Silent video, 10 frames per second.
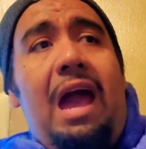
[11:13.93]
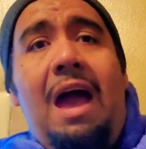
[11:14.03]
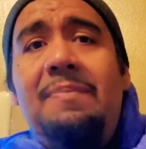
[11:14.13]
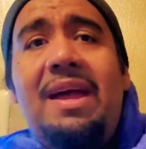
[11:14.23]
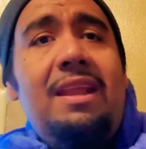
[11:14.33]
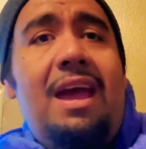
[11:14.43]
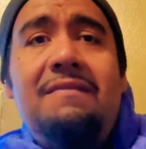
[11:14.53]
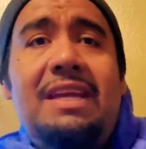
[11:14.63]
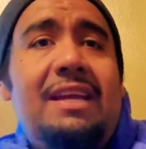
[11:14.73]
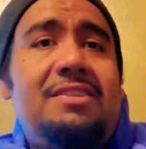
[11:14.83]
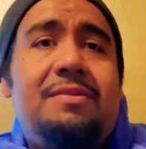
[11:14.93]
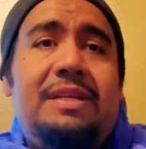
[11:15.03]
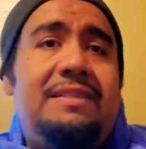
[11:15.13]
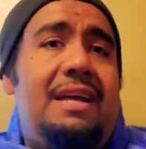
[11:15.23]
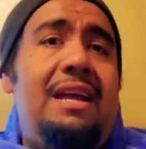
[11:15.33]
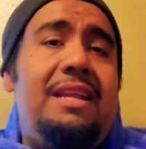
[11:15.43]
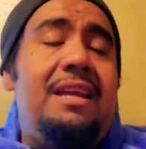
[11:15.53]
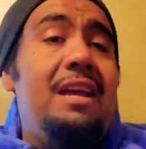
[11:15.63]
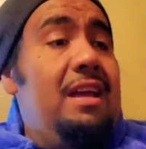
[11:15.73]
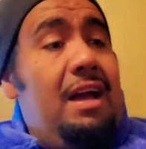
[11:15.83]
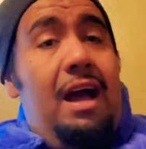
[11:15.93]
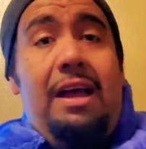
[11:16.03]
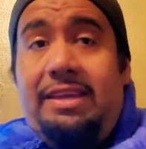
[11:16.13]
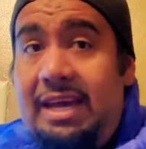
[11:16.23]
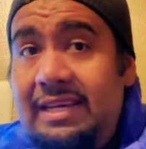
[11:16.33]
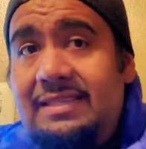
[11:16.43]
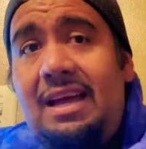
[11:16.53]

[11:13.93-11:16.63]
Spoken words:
I'm not having extra anxiety. Yes,